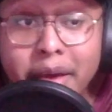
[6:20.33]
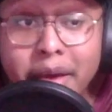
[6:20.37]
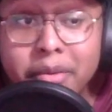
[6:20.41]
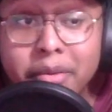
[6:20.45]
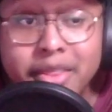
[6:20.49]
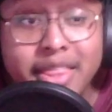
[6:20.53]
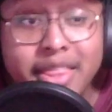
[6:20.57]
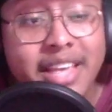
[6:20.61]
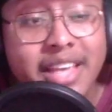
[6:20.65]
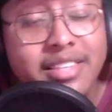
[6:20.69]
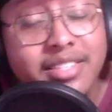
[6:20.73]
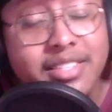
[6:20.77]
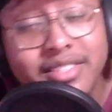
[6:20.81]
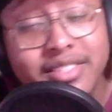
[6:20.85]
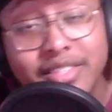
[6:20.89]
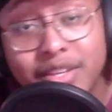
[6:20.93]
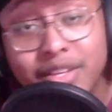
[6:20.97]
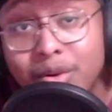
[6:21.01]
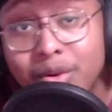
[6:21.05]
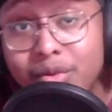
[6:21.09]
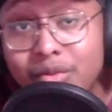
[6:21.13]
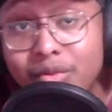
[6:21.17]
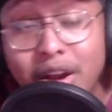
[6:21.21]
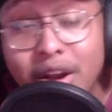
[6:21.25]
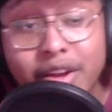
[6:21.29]
But that's
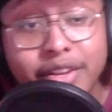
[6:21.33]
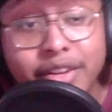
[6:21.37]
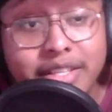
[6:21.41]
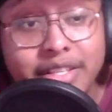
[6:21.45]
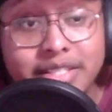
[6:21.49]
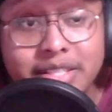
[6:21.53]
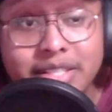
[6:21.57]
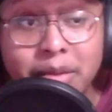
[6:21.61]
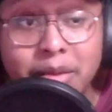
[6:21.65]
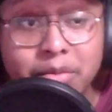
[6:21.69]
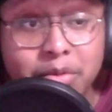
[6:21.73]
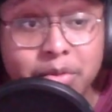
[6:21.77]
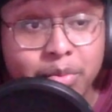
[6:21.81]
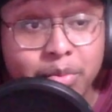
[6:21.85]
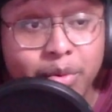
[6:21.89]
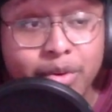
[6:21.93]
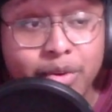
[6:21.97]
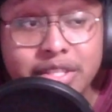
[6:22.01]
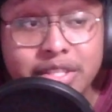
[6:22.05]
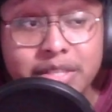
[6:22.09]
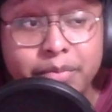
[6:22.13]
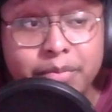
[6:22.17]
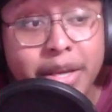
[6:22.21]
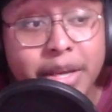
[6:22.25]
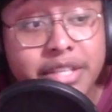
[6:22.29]
still unacceptable, and
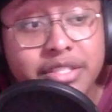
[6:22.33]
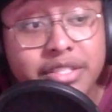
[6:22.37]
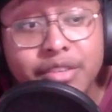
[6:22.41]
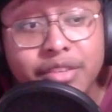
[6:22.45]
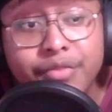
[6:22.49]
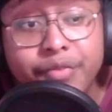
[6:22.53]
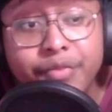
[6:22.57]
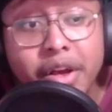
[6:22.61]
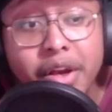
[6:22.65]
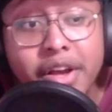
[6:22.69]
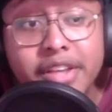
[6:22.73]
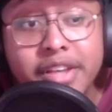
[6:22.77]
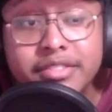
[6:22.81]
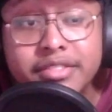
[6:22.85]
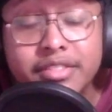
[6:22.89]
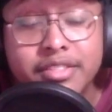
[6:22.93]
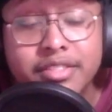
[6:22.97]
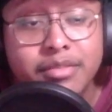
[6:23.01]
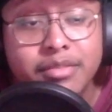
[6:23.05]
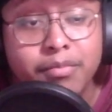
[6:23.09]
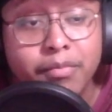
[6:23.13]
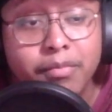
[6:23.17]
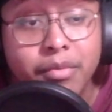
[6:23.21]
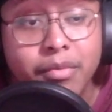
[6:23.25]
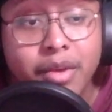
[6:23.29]
especially for us
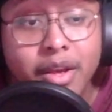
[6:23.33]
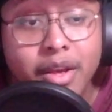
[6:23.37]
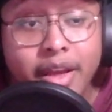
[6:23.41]
to